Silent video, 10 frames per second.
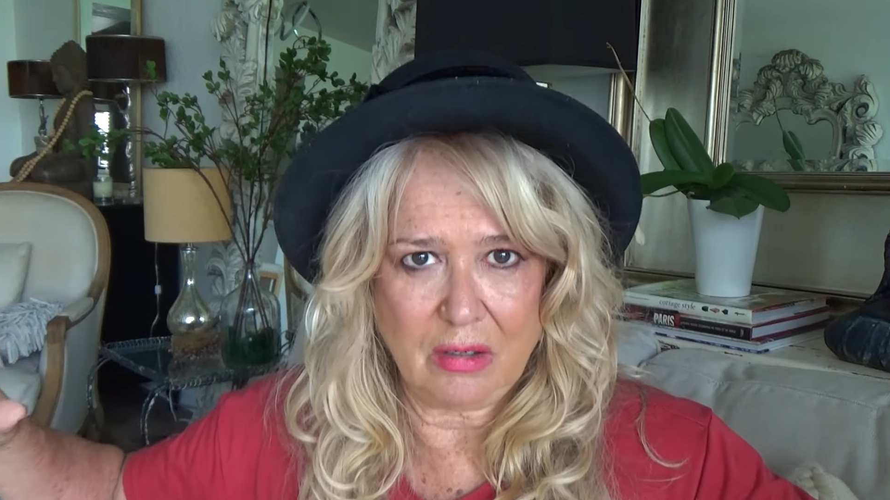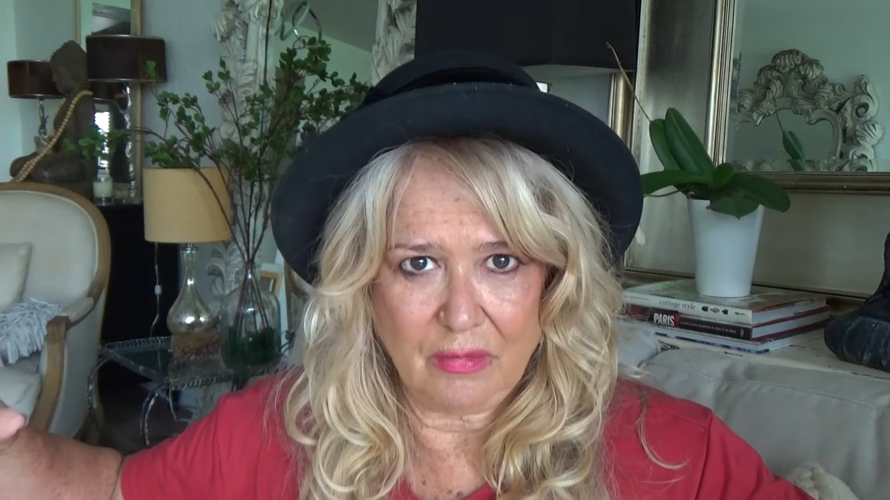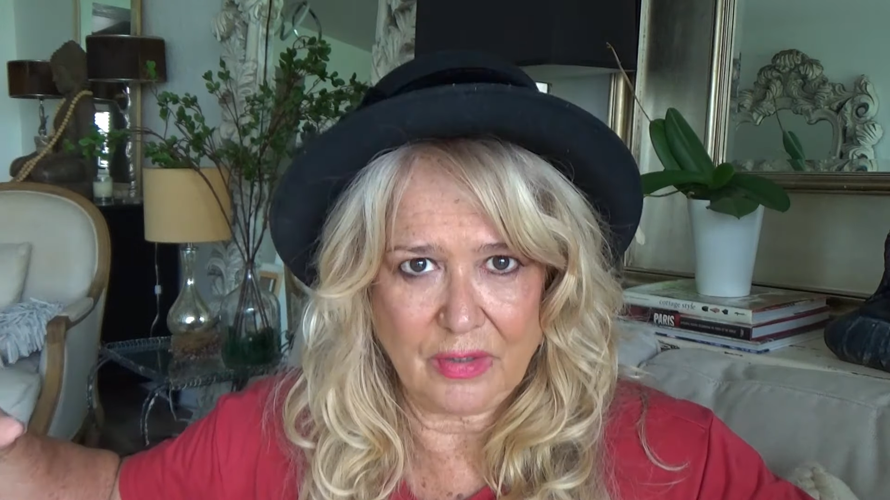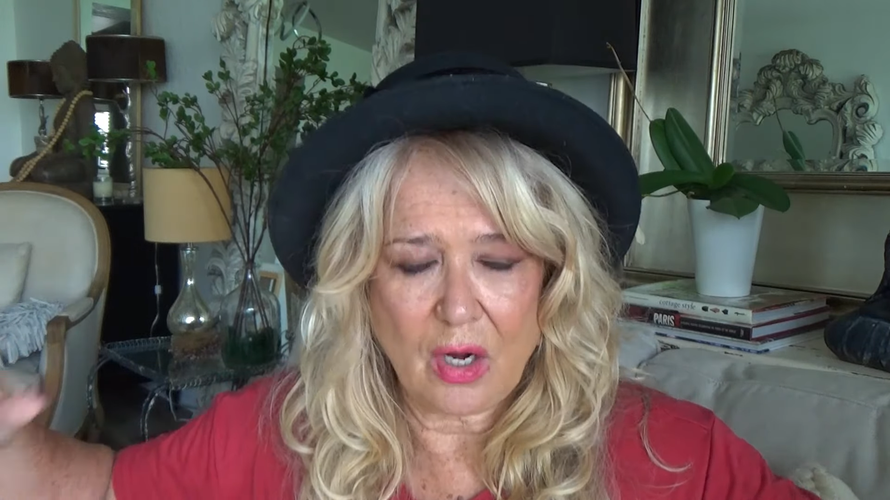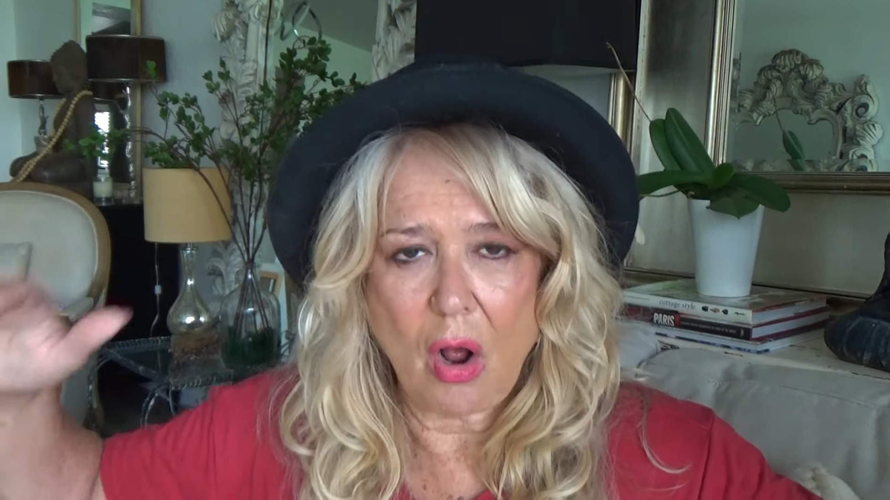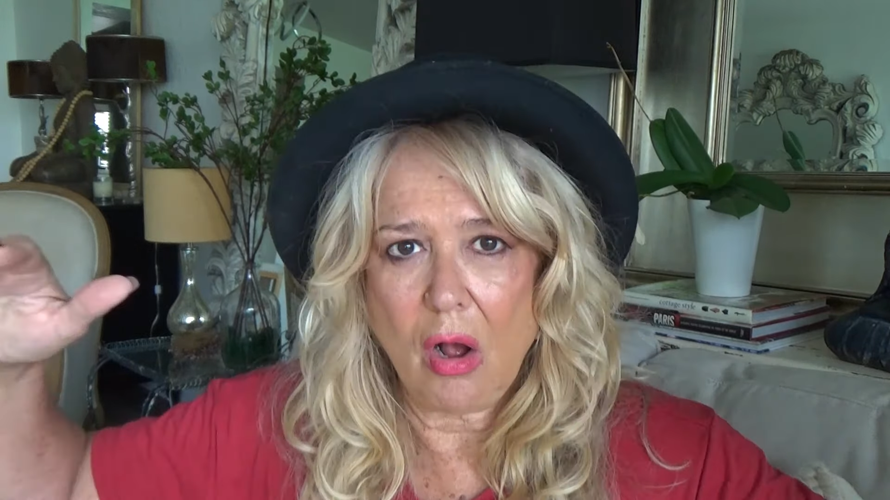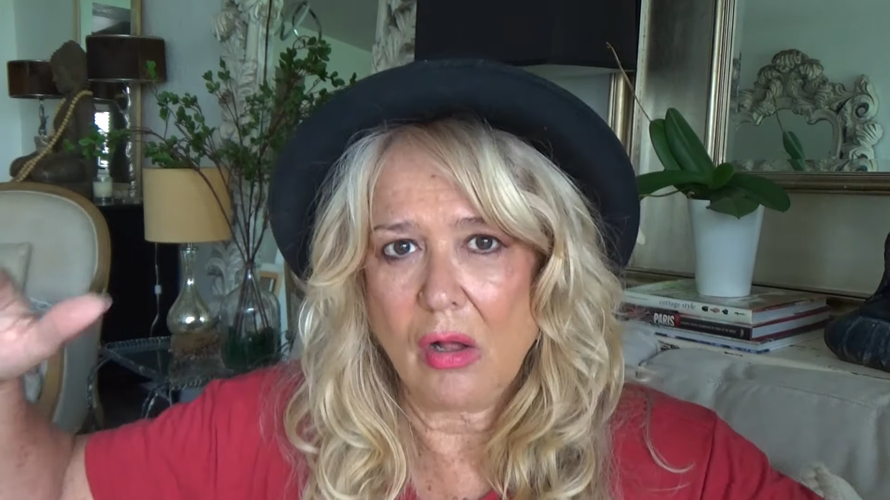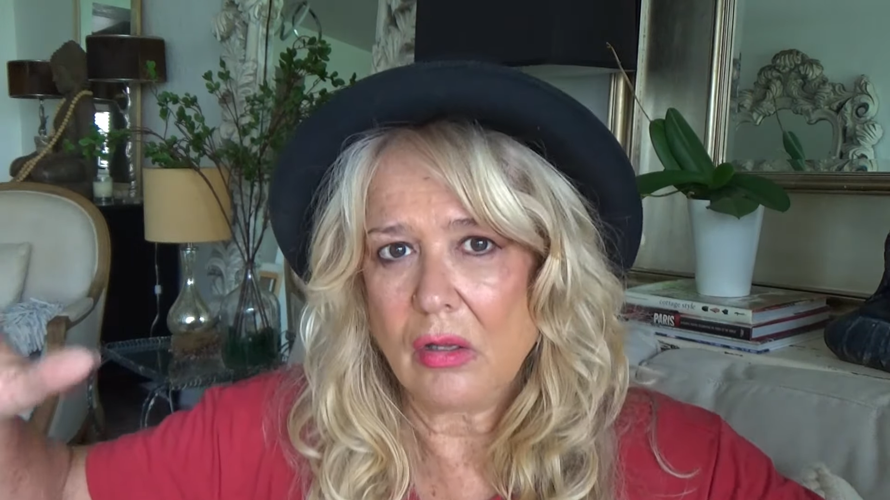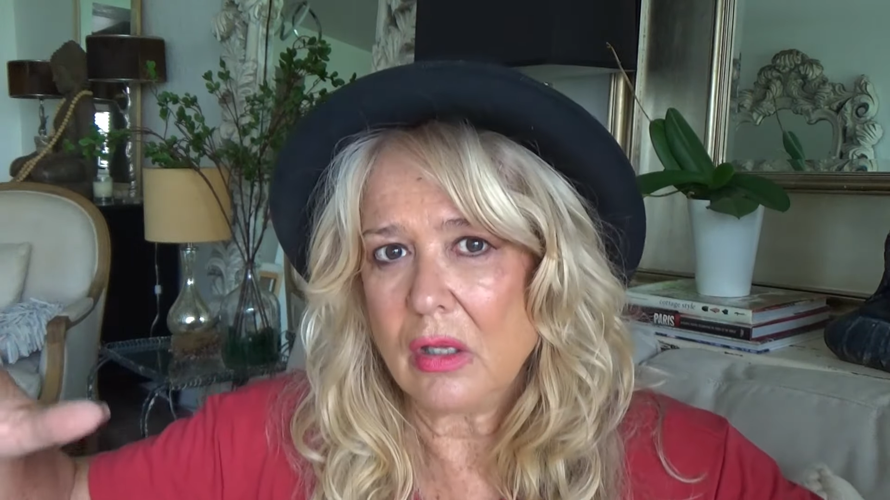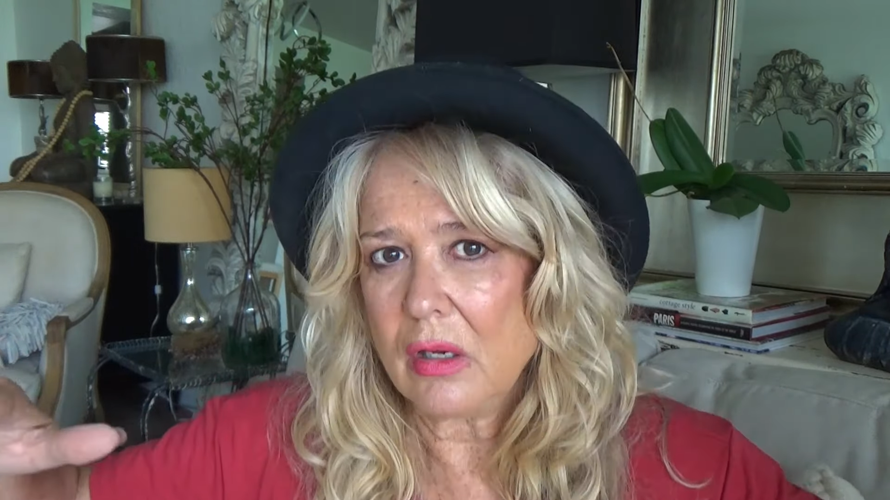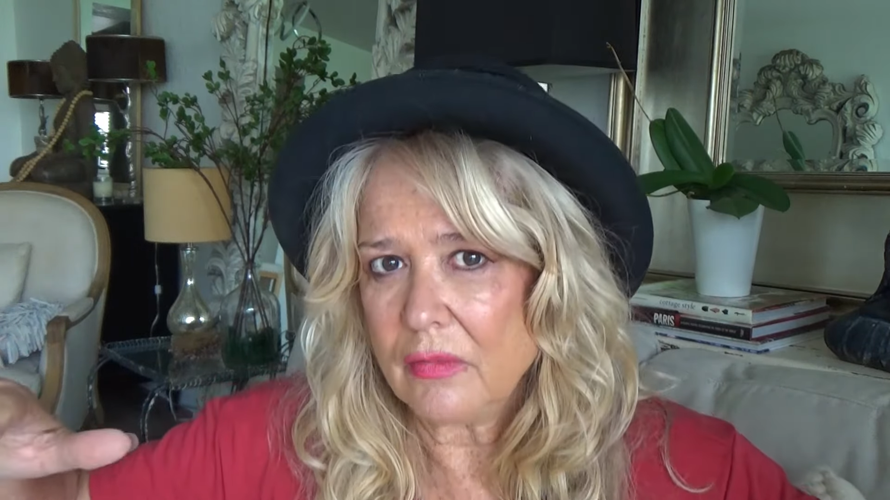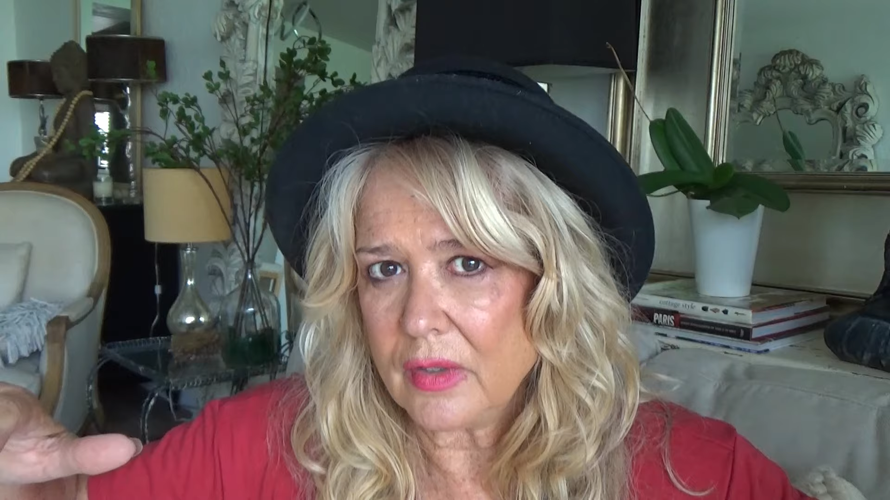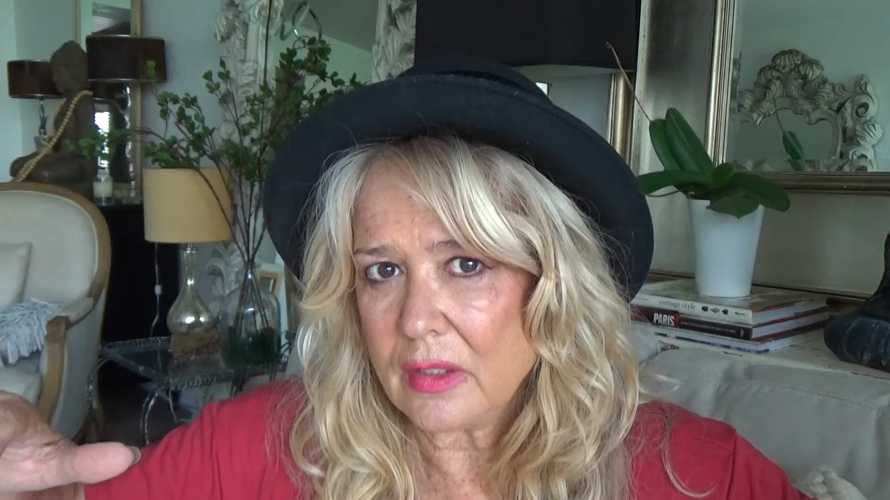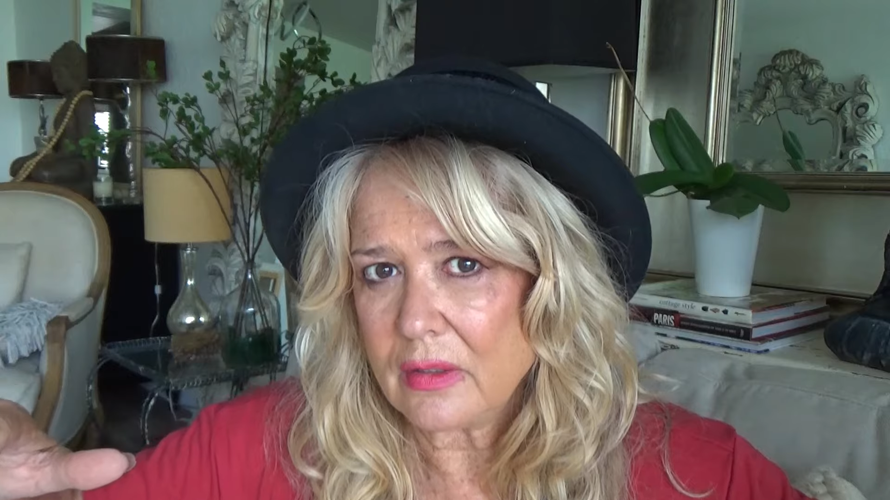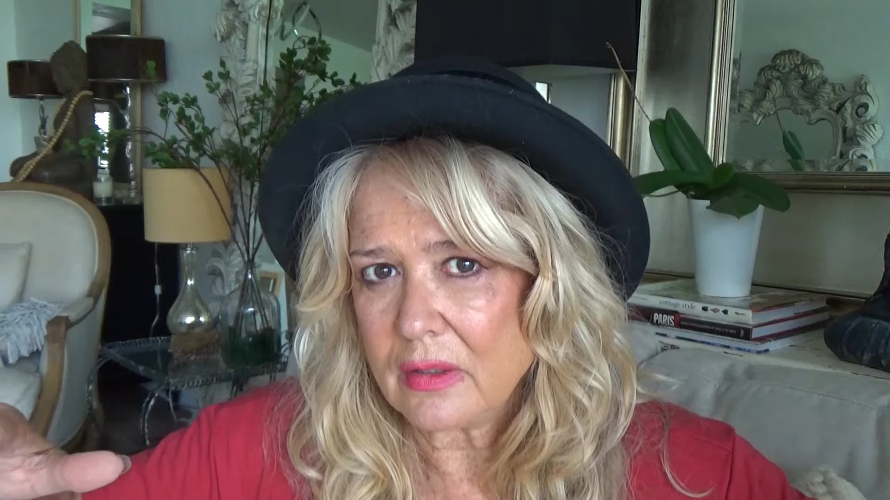of it. All of
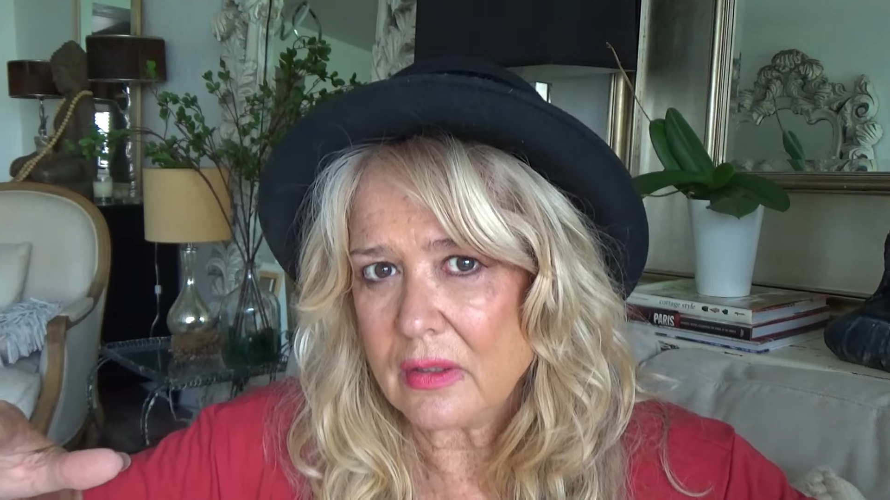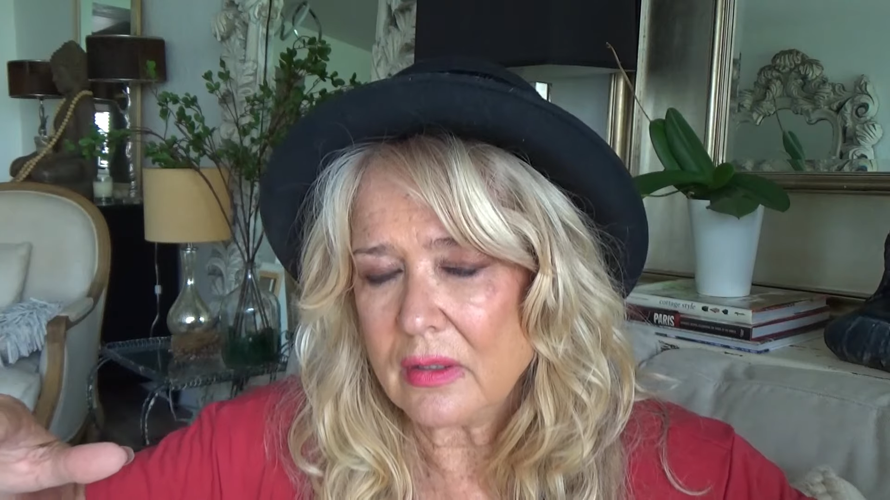it.